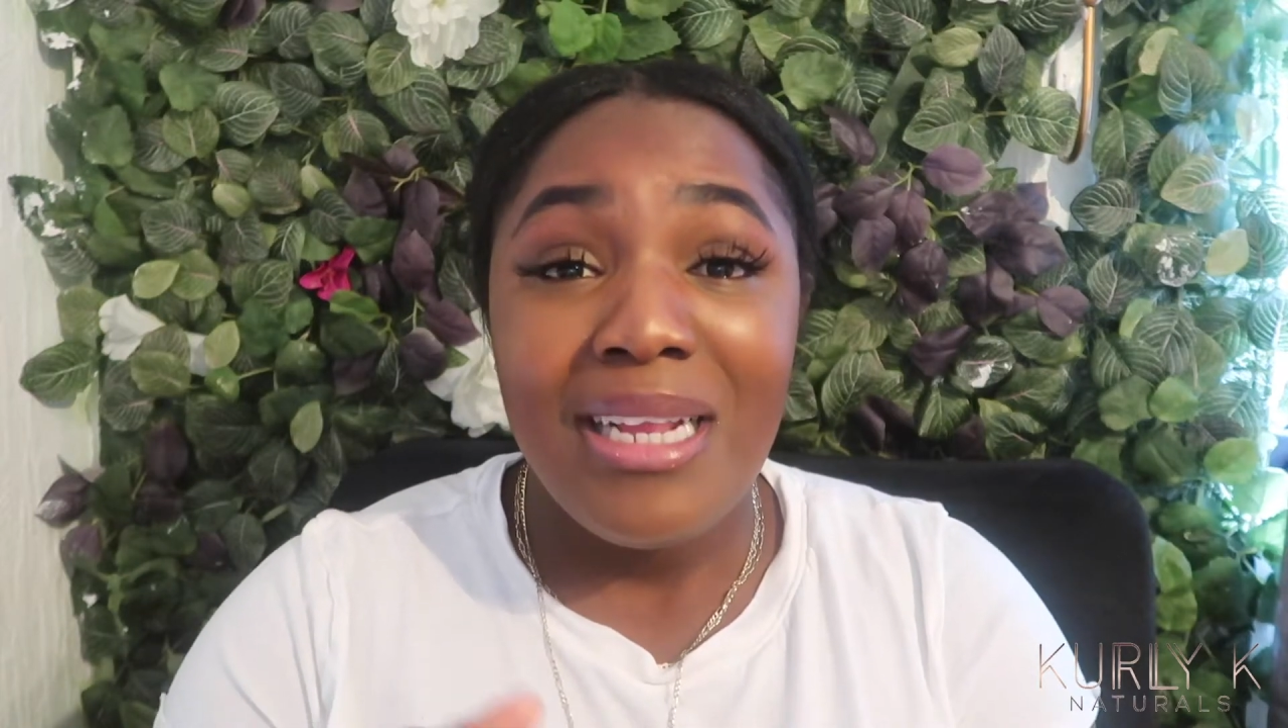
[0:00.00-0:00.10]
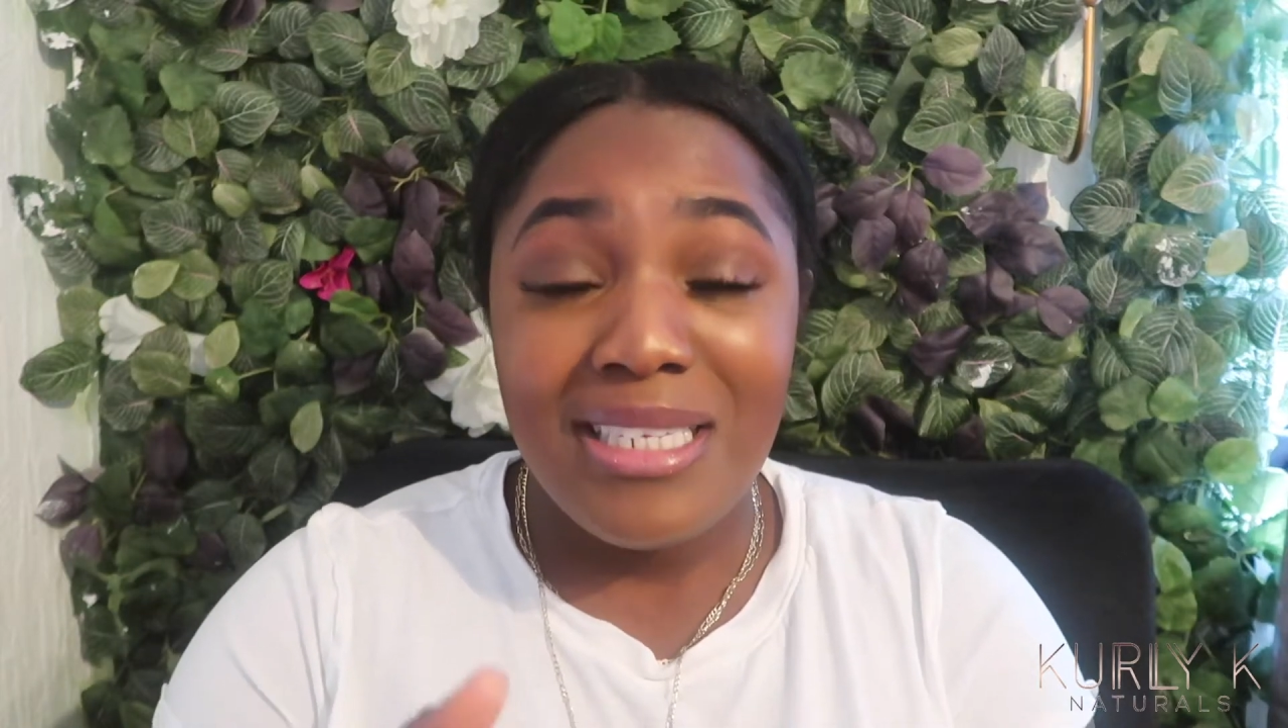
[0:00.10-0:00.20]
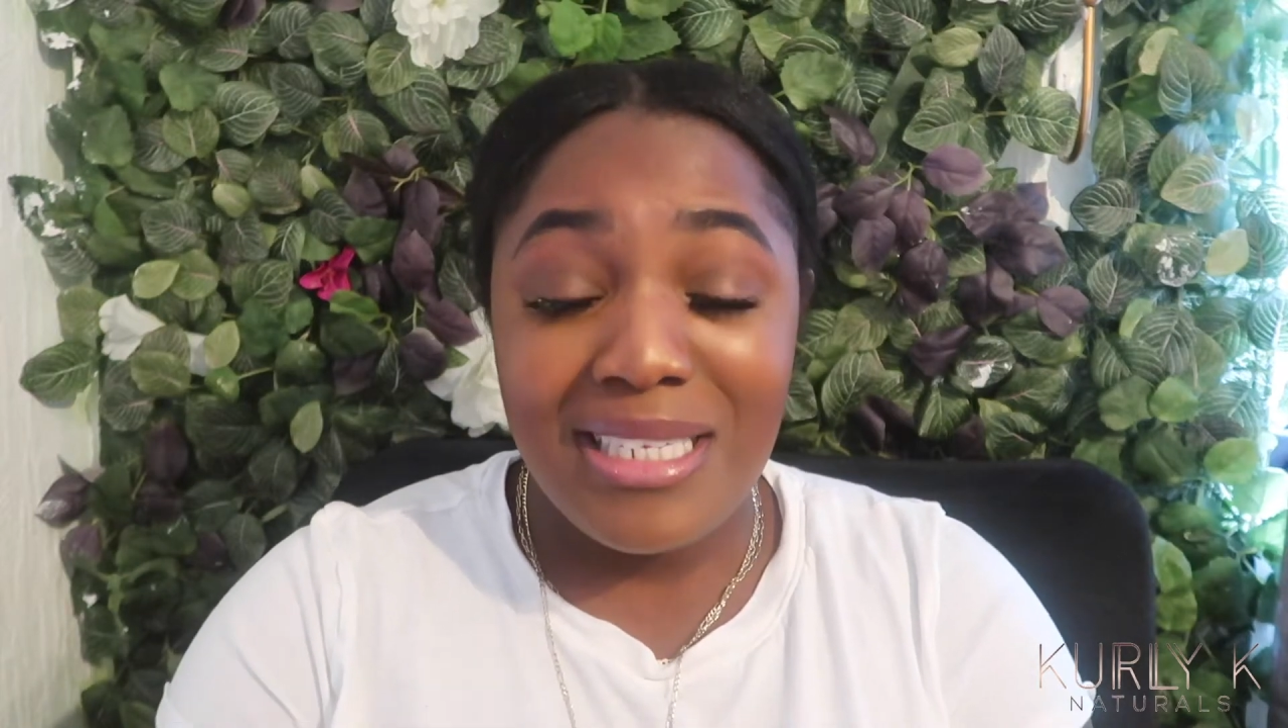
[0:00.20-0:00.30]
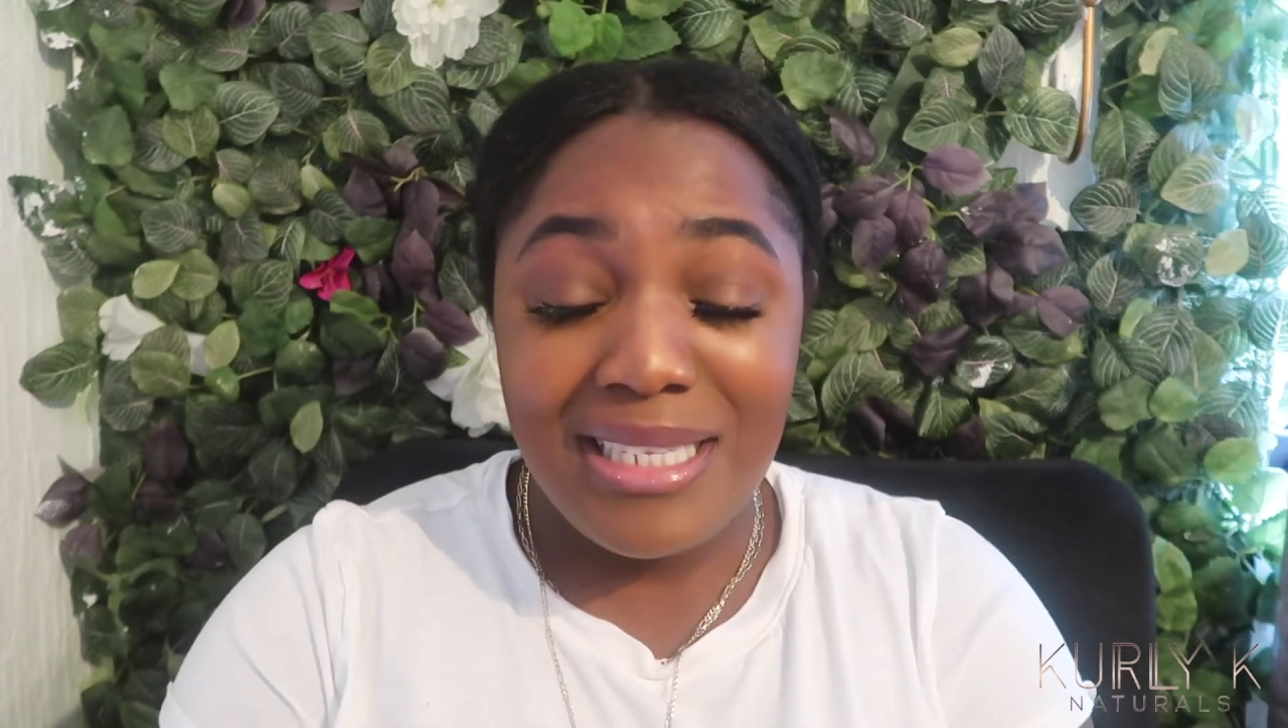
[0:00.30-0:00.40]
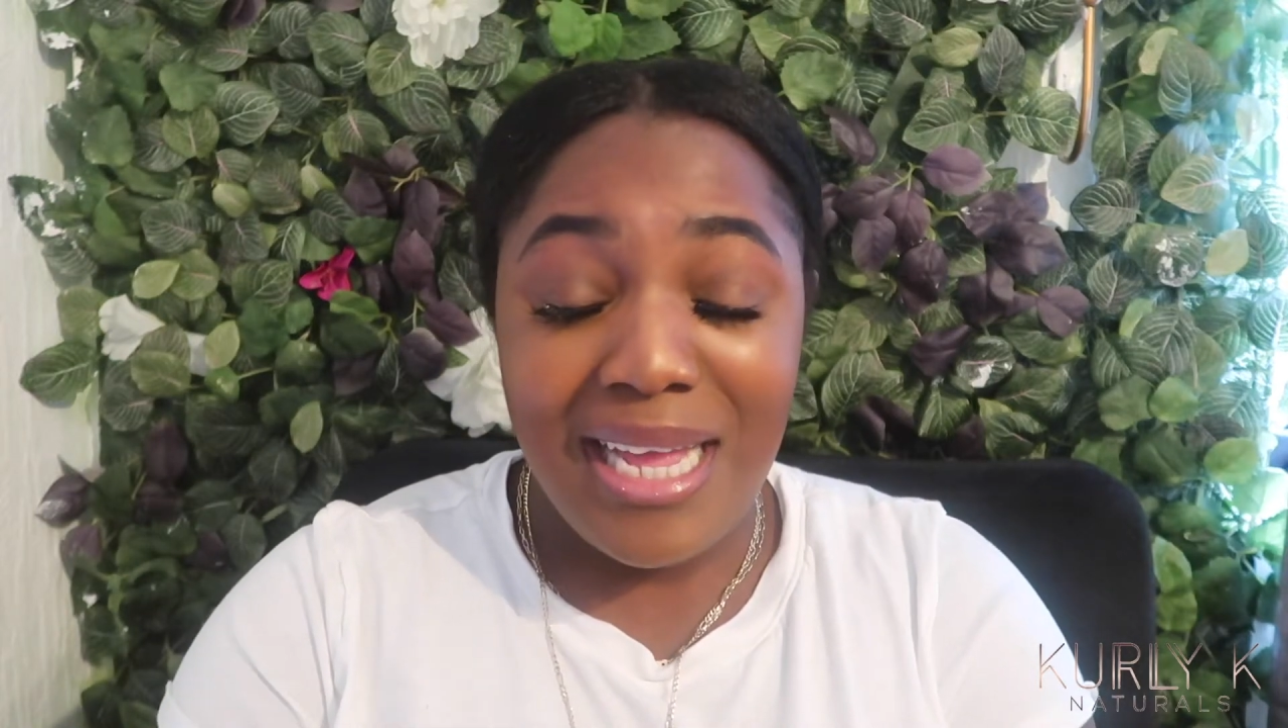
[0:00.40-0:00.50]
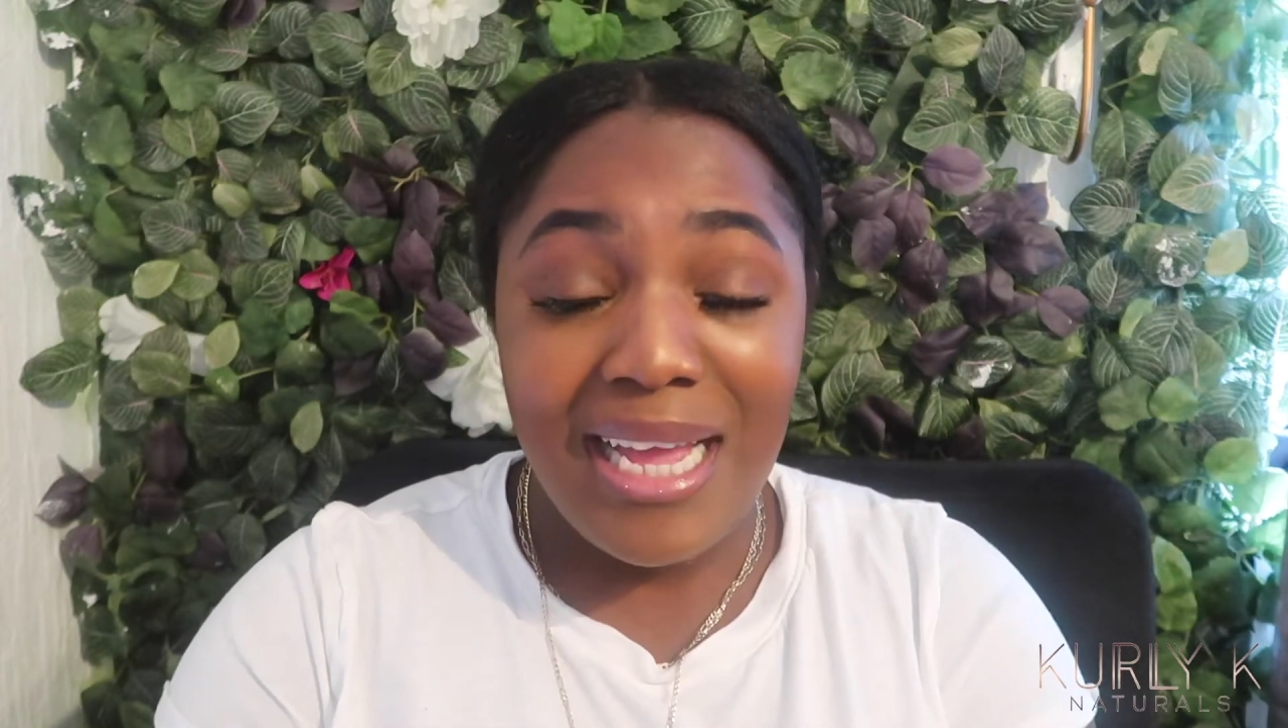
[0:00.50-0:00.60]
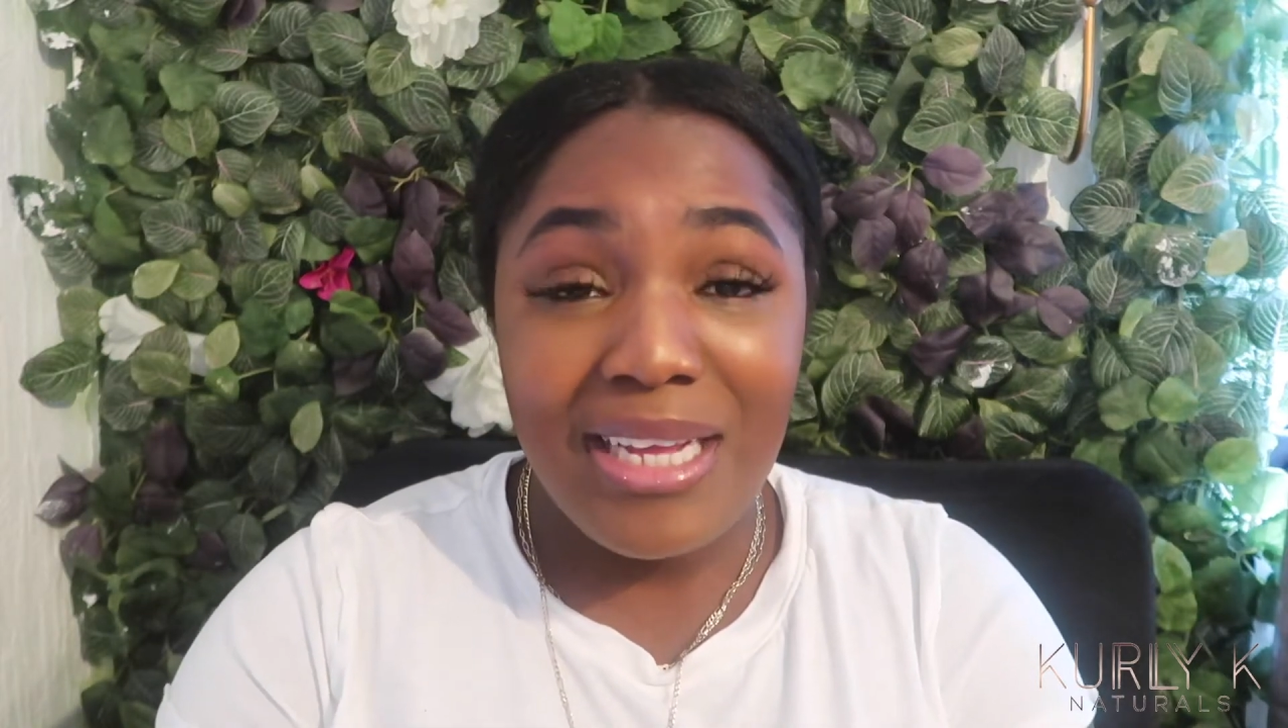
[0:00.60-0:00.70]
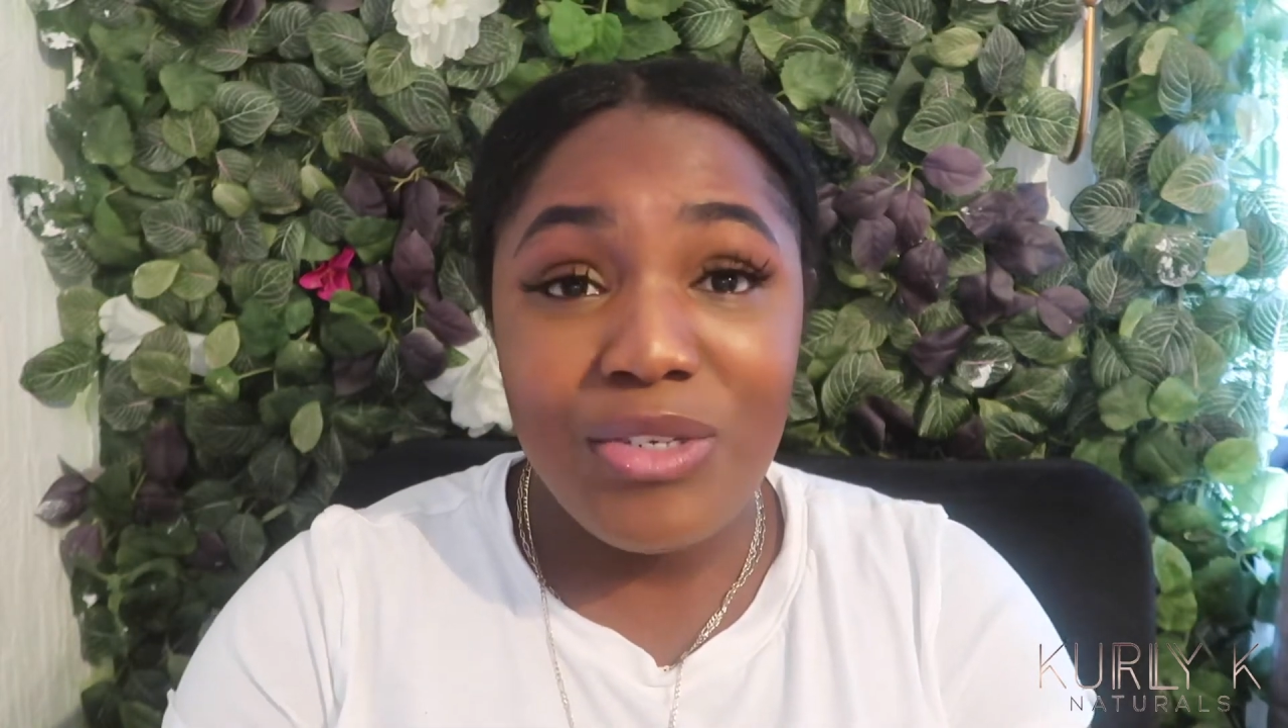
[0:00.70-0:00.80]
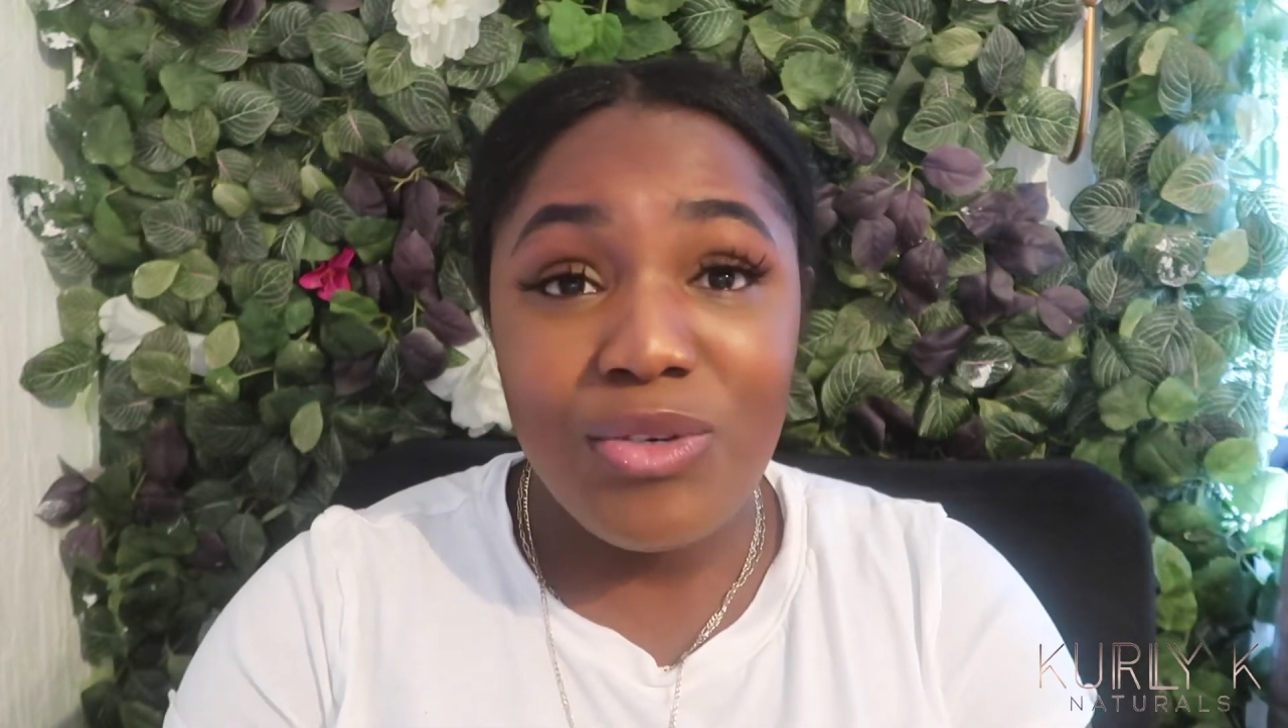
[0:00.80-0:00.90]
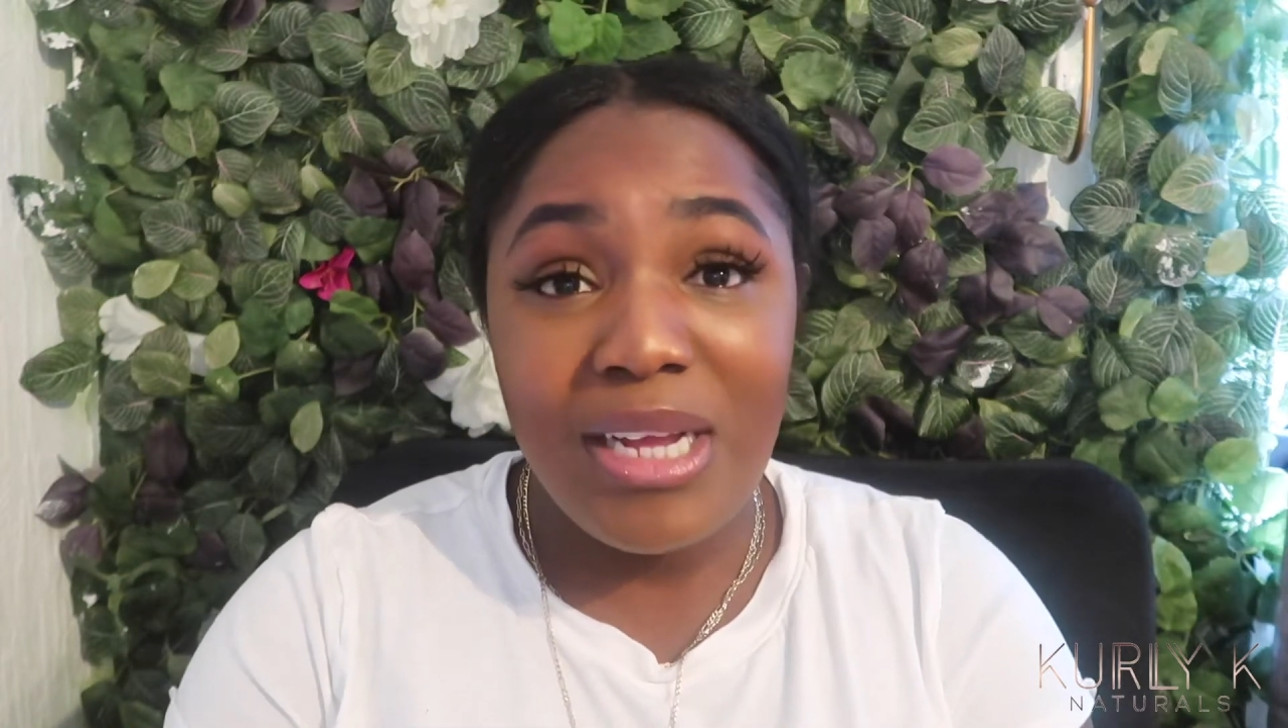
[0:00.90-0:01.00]
just
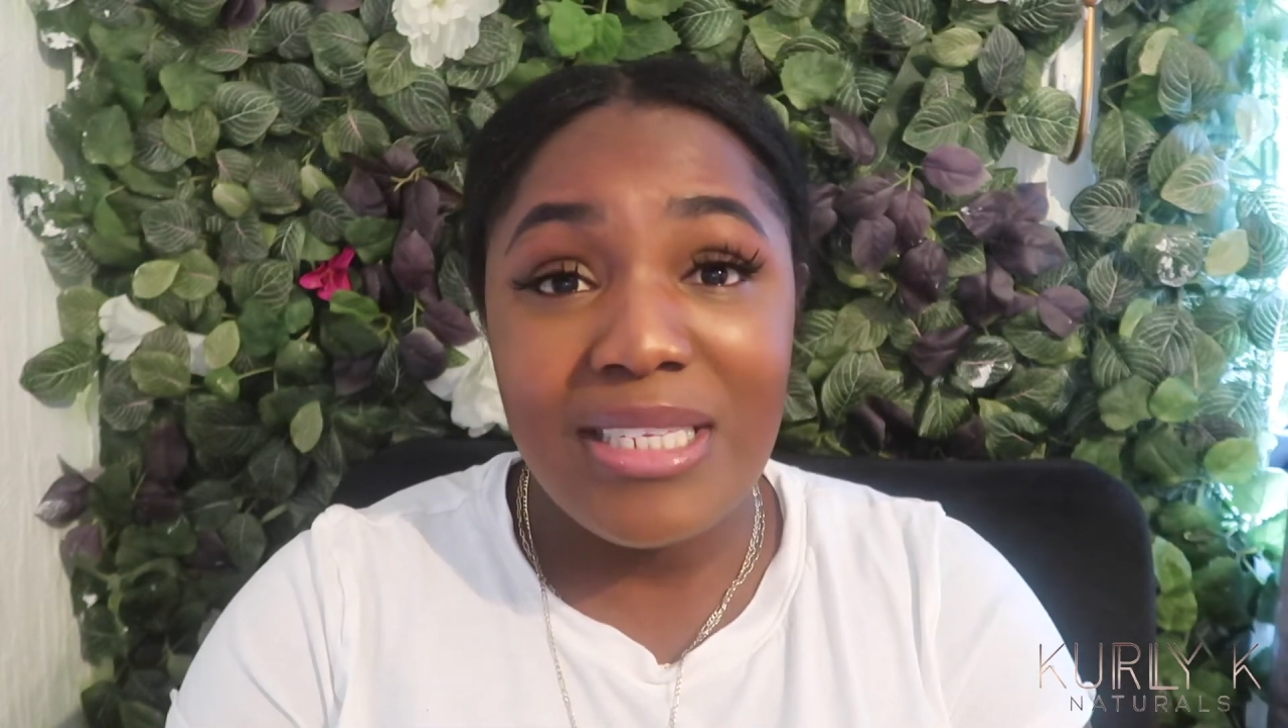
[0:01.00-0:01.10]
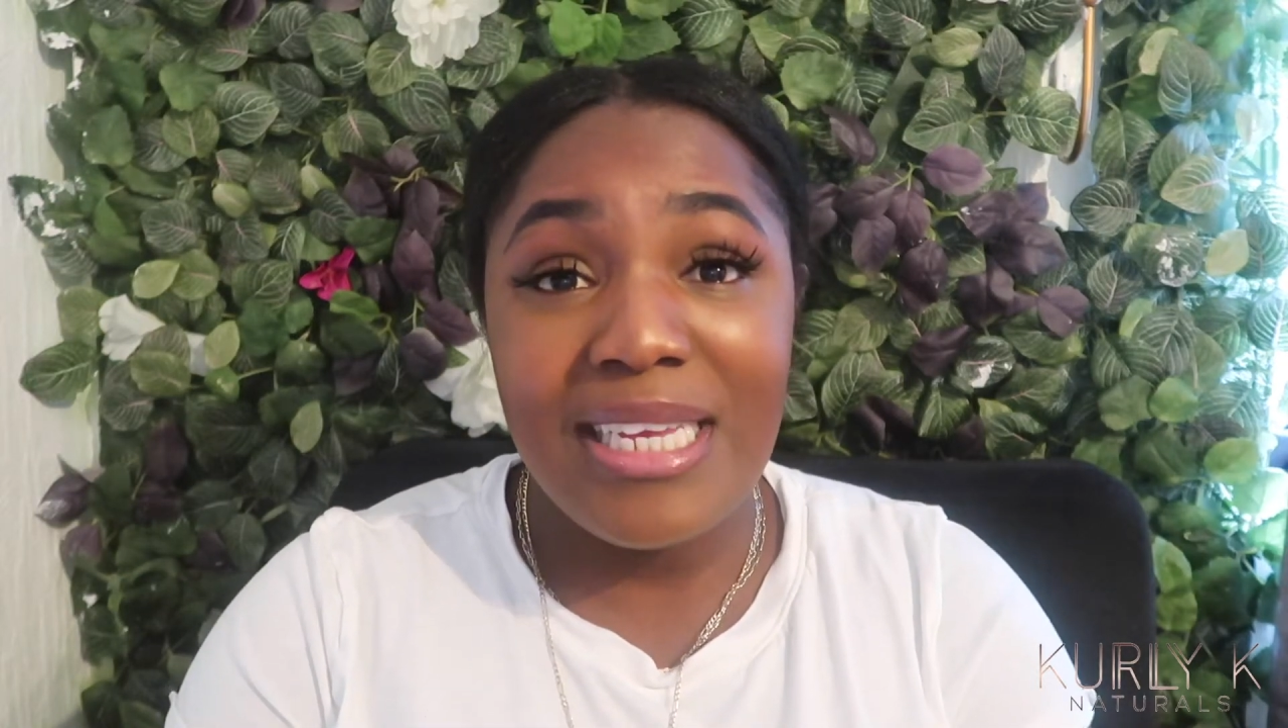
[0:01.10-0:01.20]
like trying